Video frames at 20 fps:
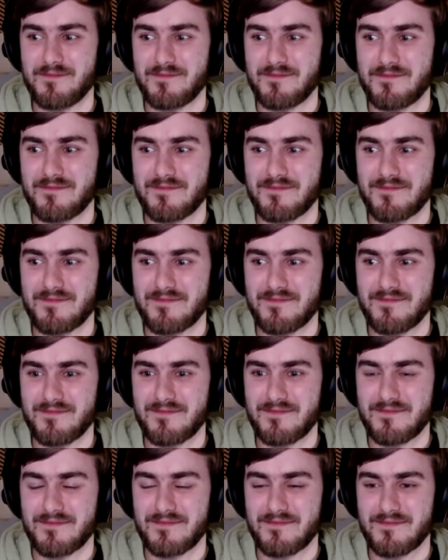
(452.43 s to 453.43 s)

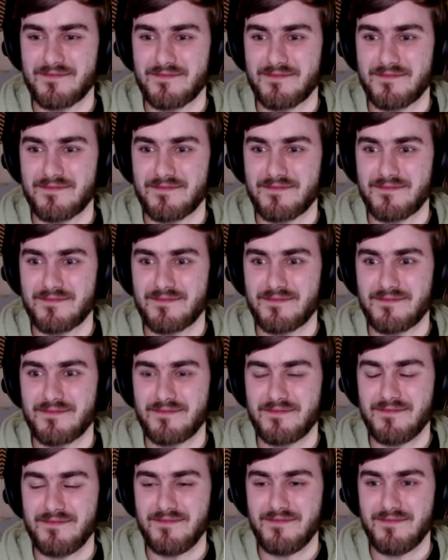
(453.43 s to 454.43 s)

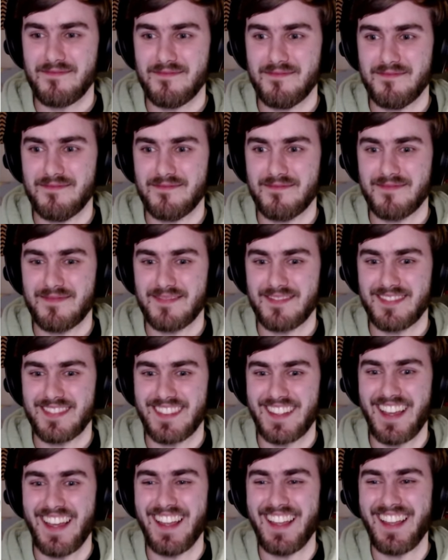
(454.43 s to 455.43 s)

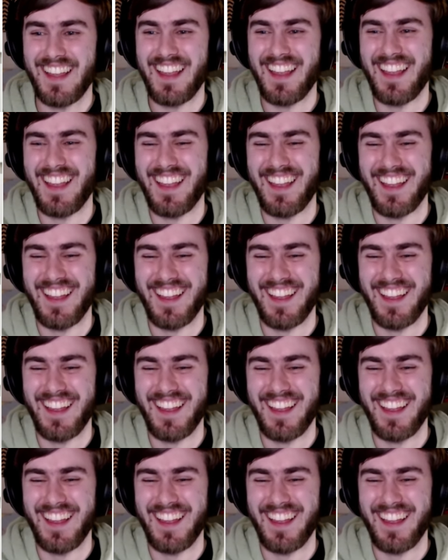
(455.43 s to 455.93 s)
[no speech]